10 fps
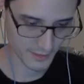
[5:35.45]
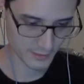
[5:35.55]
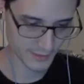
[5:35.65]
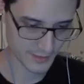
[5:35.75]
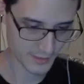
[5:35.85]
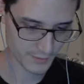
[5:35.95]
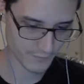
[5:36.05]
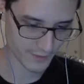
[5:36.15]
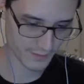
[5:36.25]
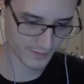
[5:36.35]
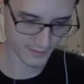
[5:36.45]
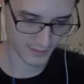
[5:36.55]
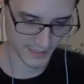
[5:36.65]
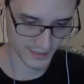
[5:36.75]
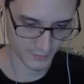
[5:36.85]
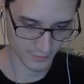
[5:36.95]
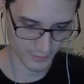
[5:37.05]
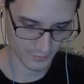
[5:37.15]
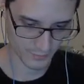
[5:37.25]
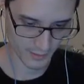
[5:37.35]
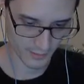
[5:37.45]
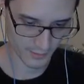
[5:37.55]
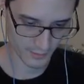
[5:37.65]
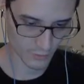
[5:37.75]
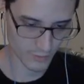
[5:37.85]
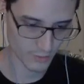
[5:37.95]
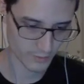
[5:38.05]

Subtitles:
Let's just fire this last one over, I think. Oh, no,